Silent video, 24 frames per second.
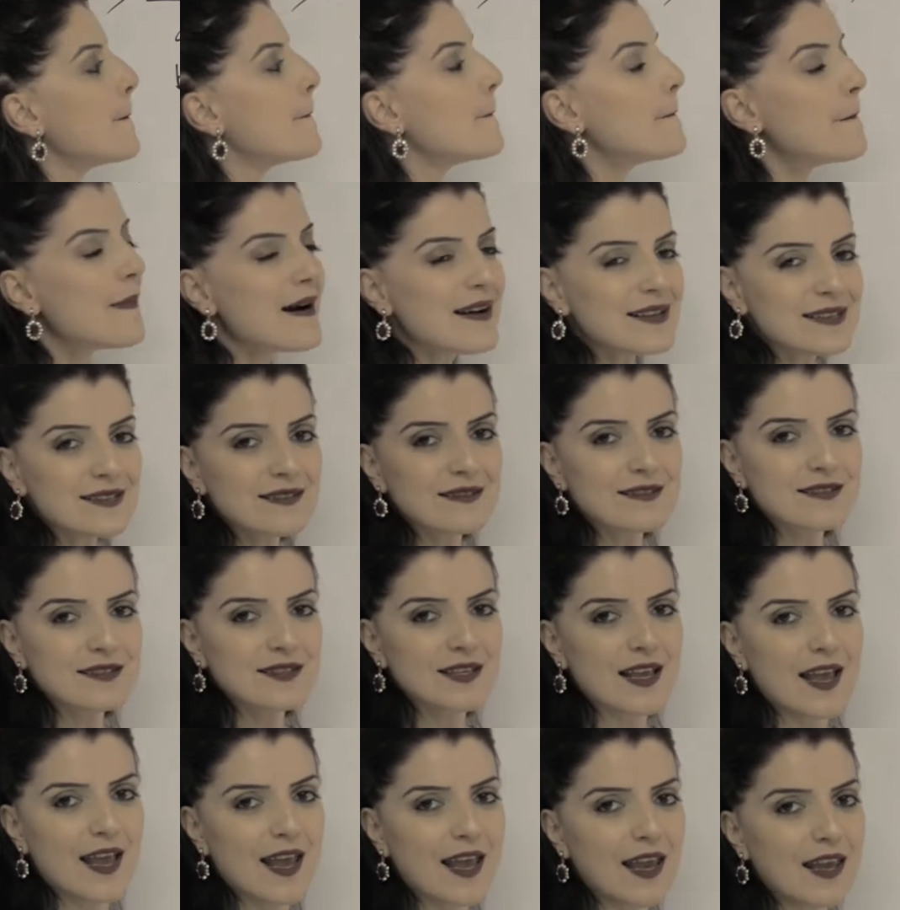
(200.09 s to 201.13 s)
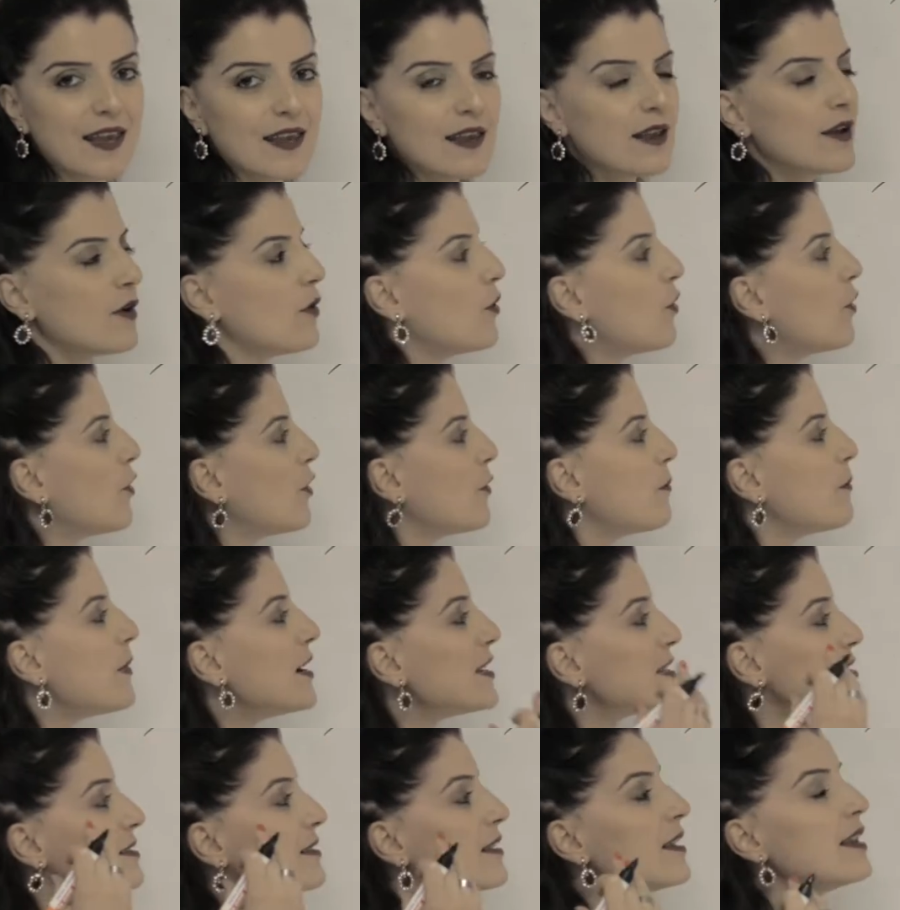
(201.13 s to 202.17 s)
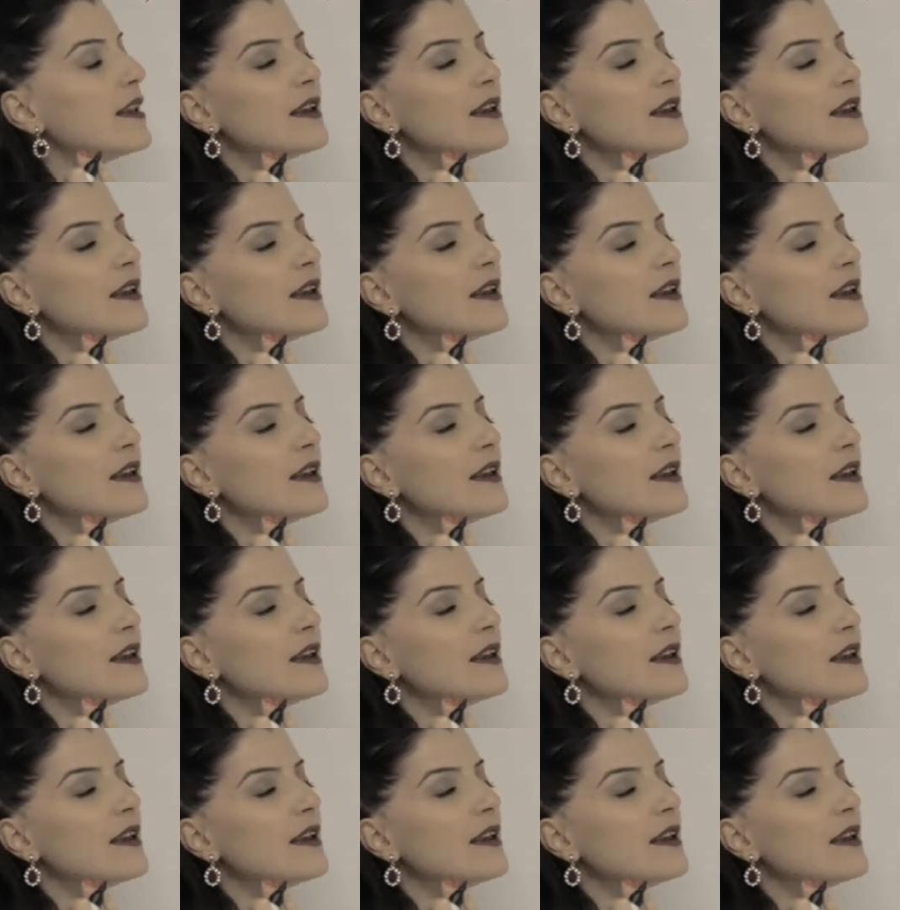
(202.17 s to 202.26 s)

must say or must